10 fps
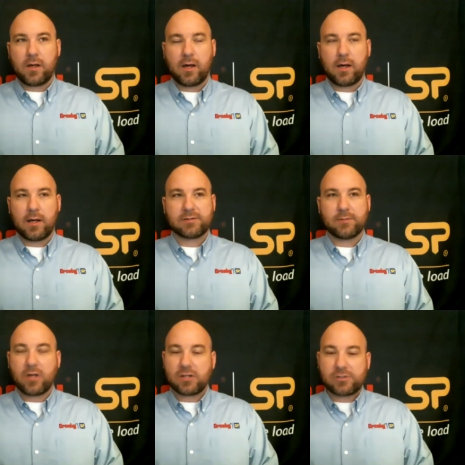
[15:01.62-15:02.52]
uh, some
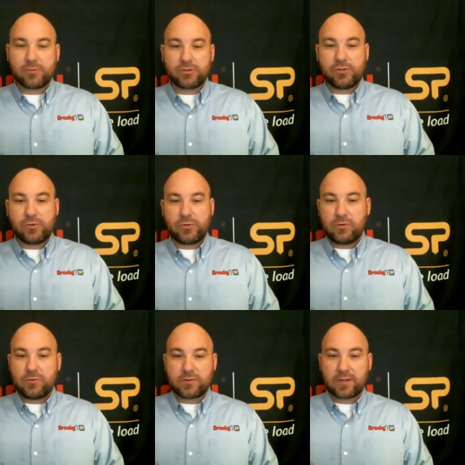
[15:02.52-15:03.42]
customers who
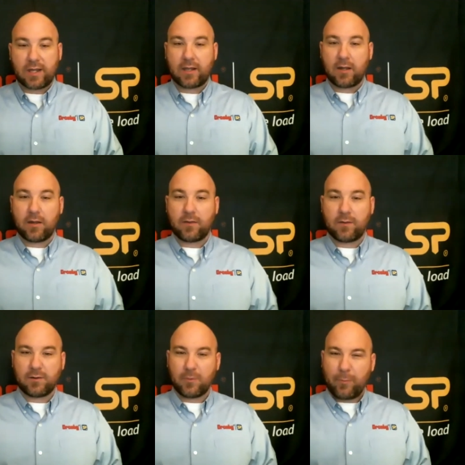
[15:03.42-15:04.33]
use like uh, the
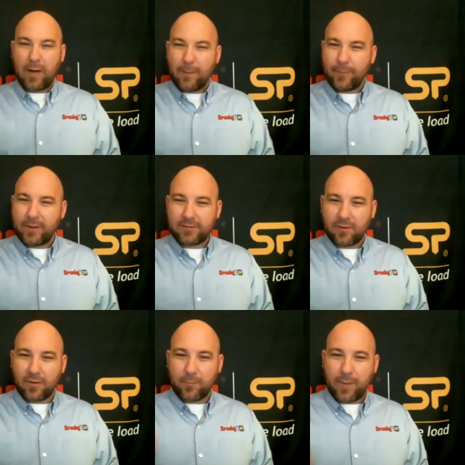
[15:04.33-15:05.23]
little poppets
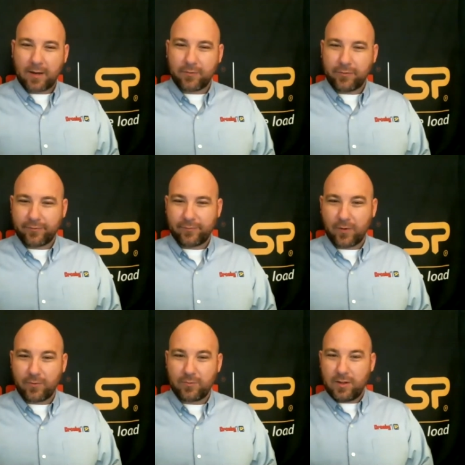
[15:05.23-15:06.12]
on the back of their
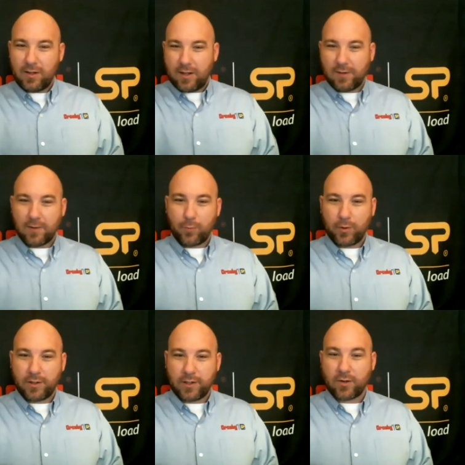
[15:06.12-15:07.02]
phone mm-hmm. and then put
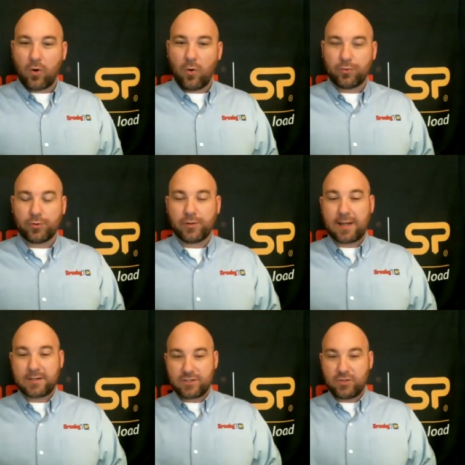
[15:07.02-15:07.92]
it in a holder
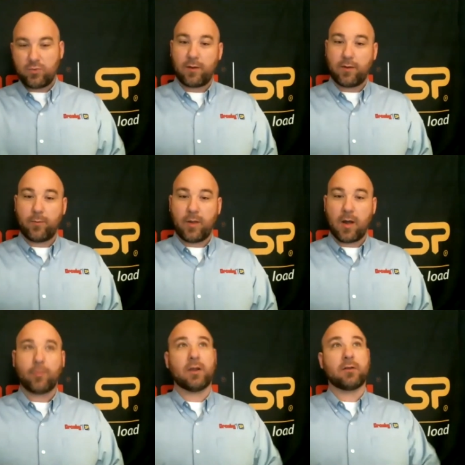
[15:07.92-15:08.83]
next to where they'll be
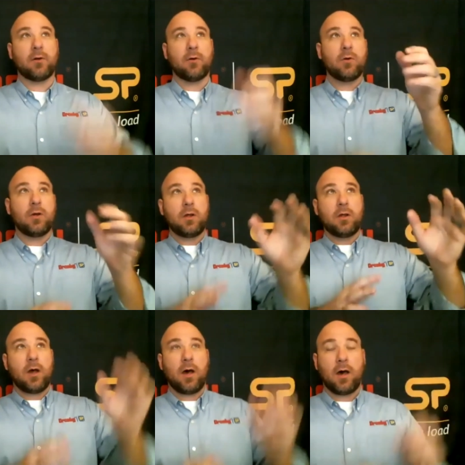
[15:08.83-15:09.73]
operating. So
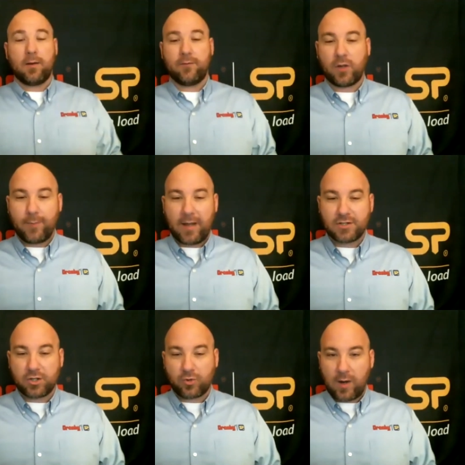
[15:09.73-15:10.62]
uh, if you can imagine
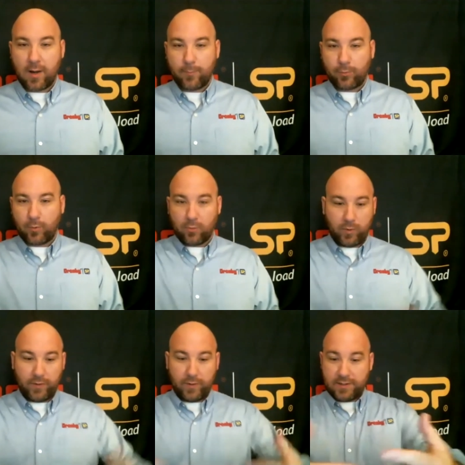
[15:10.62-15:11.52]
a crane operator
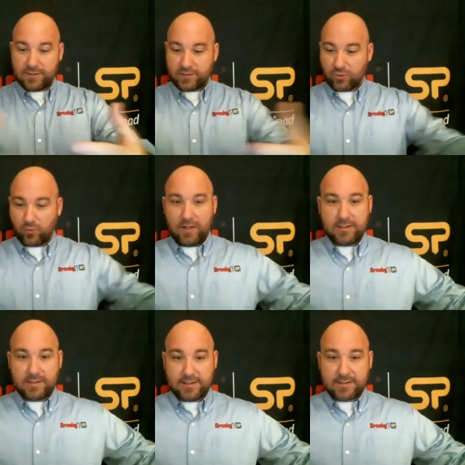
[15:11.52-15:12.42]
with his
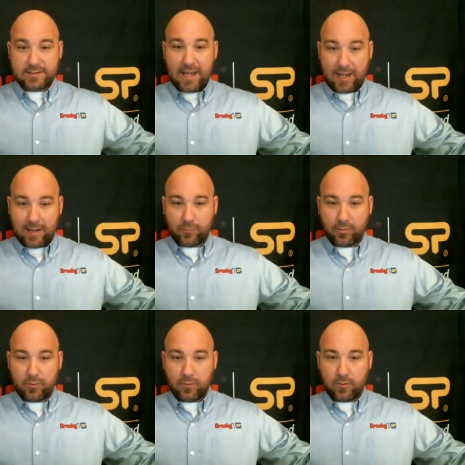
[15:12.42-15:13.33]
screens in his cab,
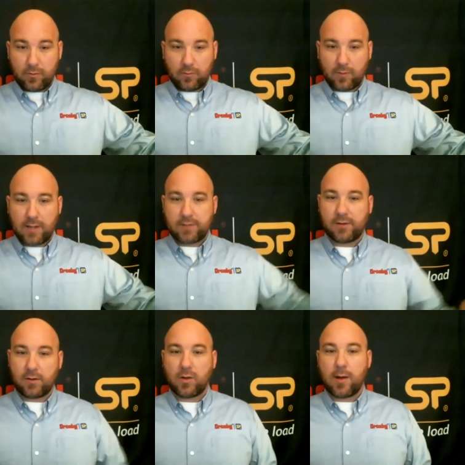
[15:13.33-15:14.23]
yeah, right,
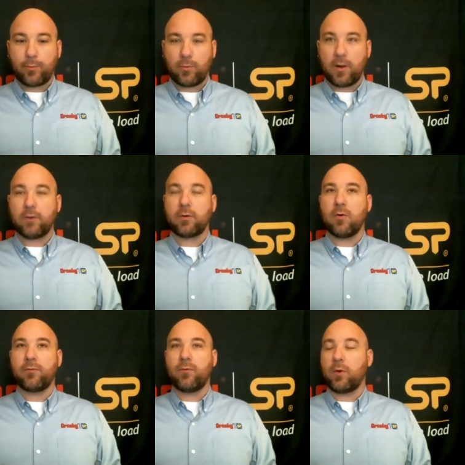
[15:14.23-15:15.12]
single operator
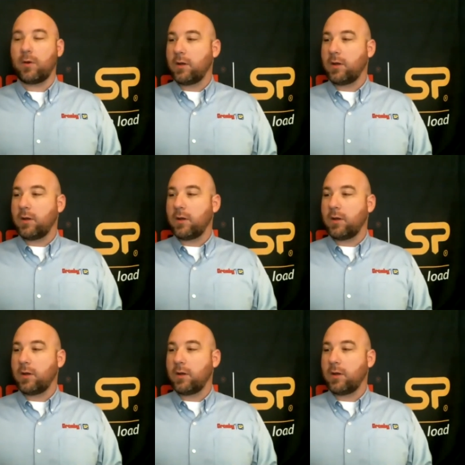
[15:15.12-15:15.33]
going for it.